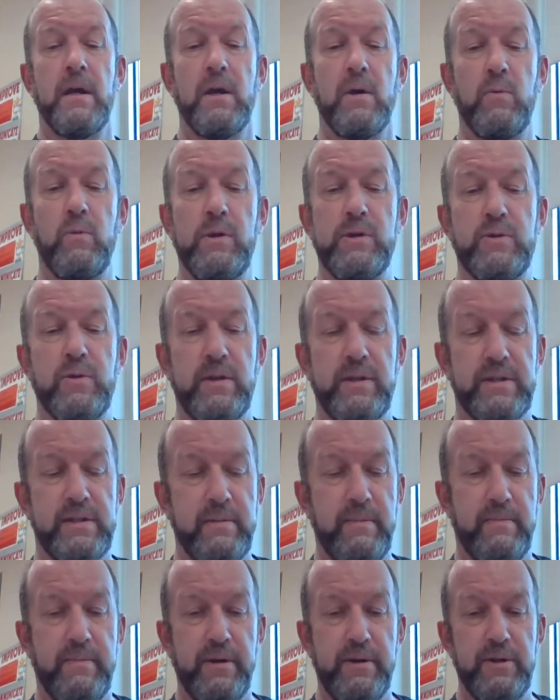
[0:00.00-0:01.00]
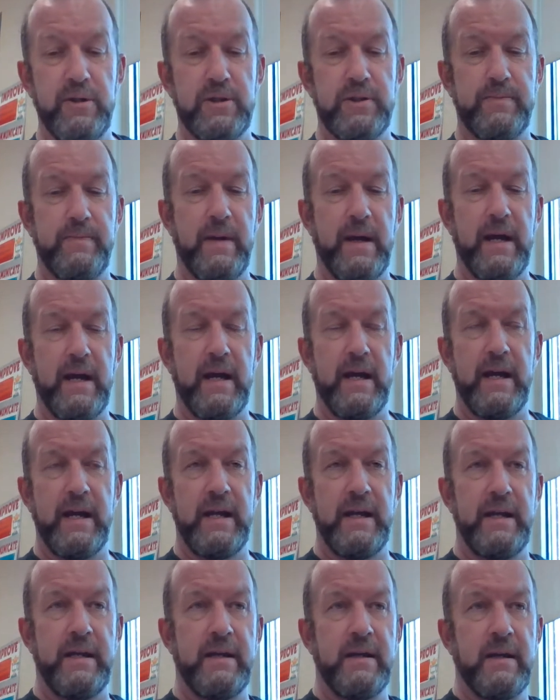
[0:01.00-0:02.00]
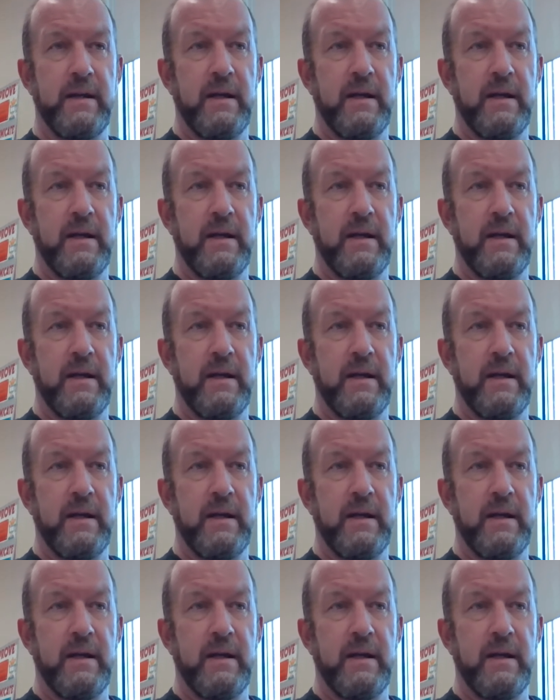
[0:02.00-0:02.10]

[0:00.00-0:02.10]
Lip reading: which was produced by